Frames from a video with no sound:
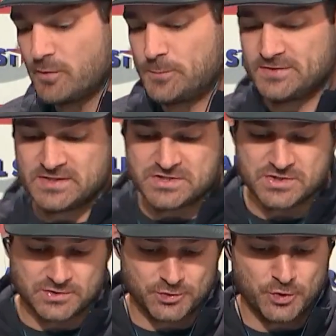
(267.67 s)
of a
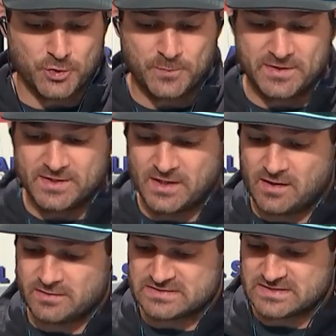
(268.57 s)
position group, and then
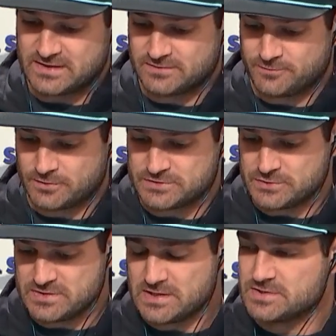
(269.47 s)
all of a sudden for
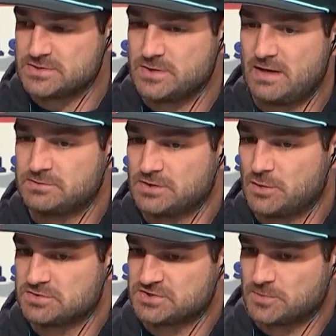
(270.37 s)
two years you have to
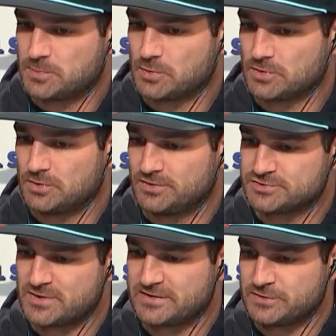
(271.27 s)
go into the portal and
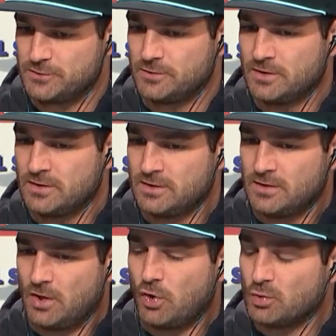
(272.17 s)
try to
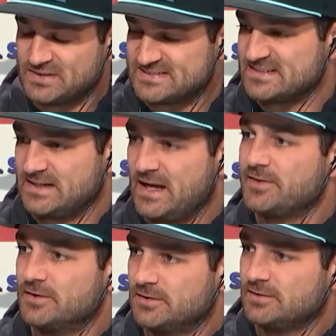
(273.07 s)
hold it
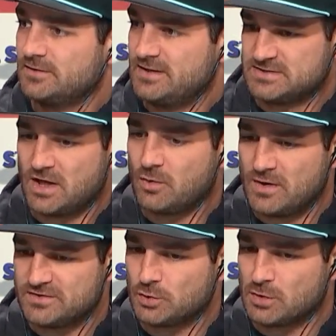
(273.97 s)
together. It's
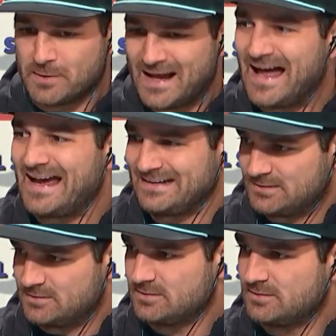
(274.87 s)
always going to be heightened.
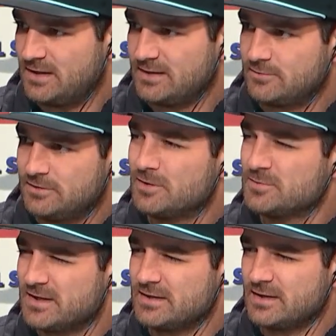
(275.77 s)
Like you know what I'm
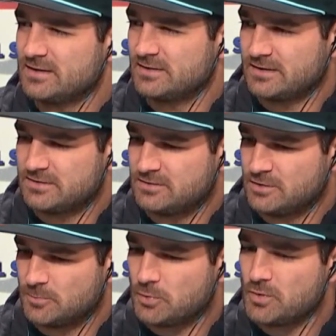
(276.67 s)
saying? Like like to
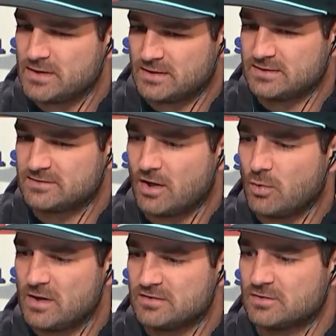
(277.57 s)
your point, like it's
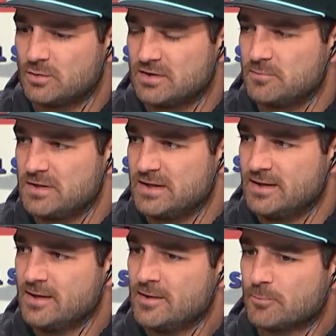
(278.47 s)
always going to
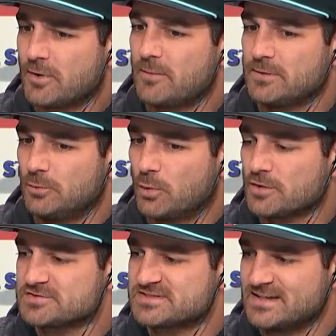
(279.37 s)
be probably
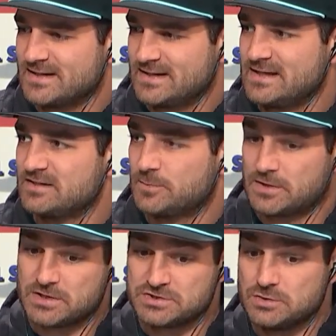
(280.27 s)
worse than it is
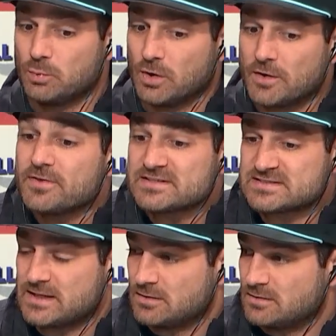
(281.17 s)
because you were the
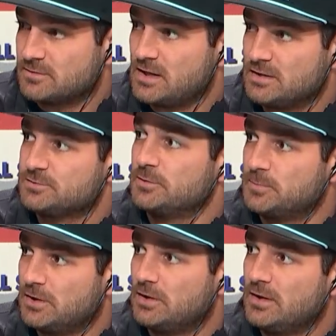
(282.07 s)
standard of college
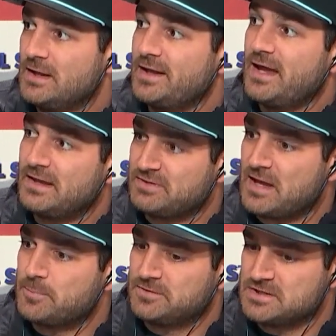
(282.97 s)
football at
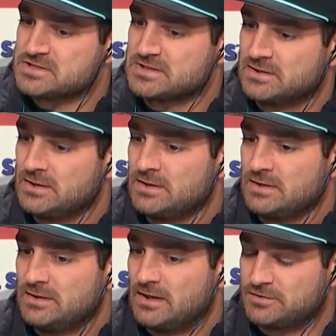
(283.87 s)
that position.
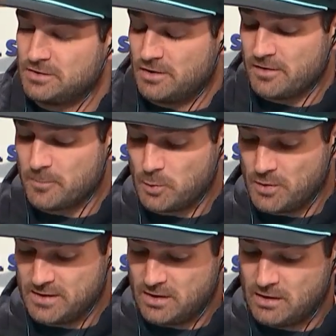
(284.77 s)
Now, to your other
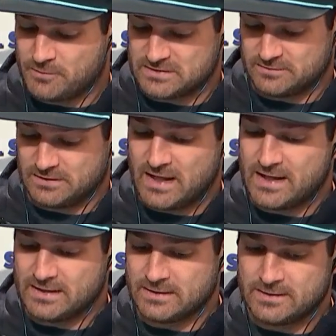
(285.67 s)
point, offensive
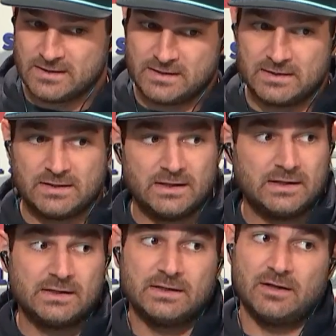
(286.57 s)
line,
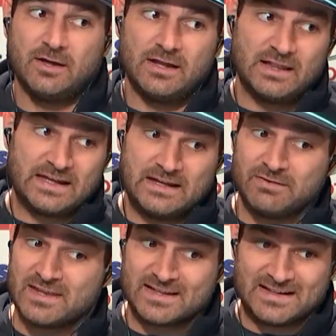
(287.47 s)
like
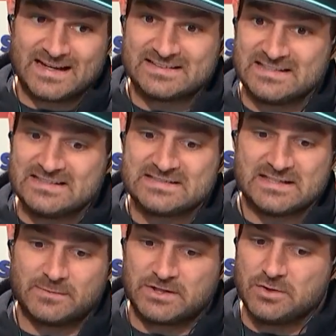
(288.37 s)
even in the 19
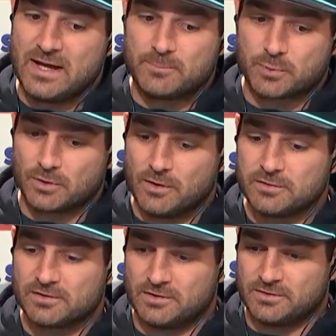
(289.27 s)
team, like you had
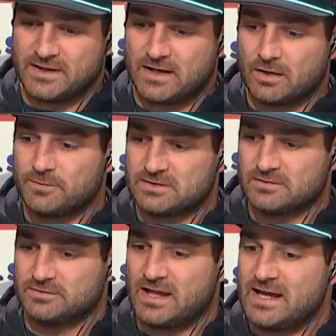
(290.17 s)
pros on that
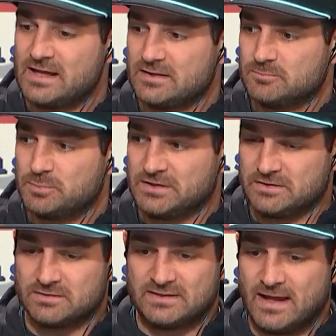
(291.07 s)
offensive line, but
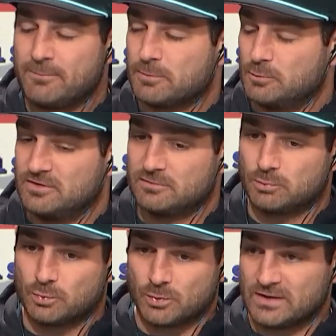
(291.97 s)
your depth was
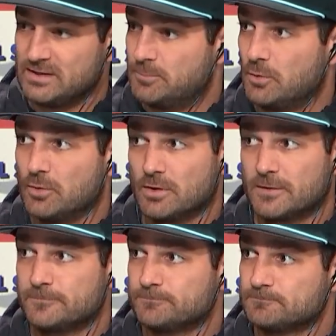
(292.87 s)
really poor.